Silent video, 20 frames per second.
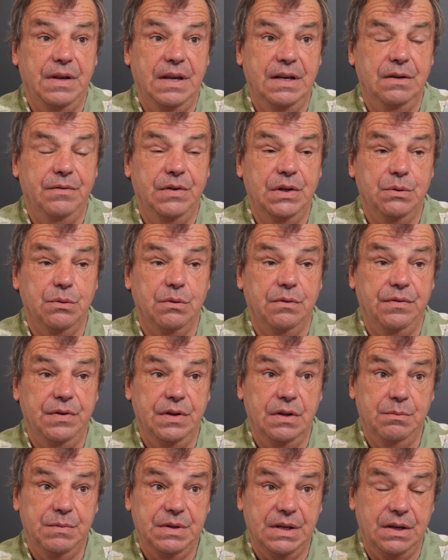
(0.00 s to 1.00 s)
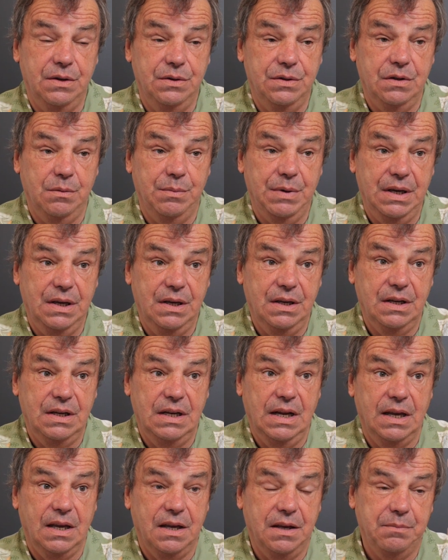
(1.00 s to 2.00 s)
individual films I used to make,
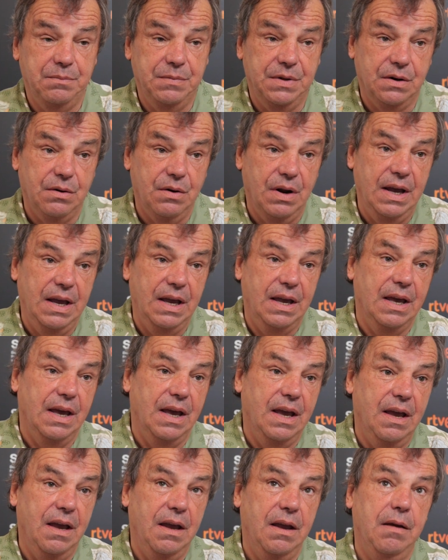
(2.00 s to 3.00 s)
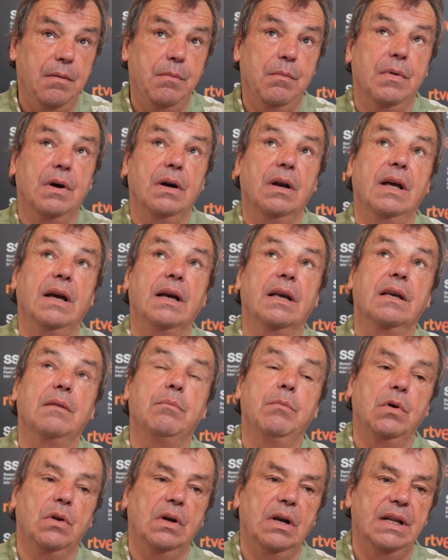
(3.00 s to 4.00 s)
like The Crying Game or
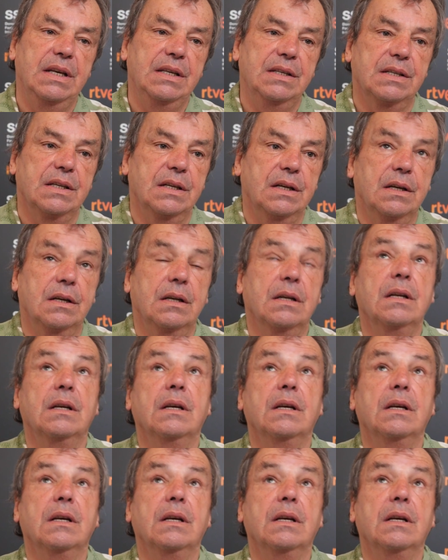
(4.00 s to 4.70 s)
like Mona Lisa.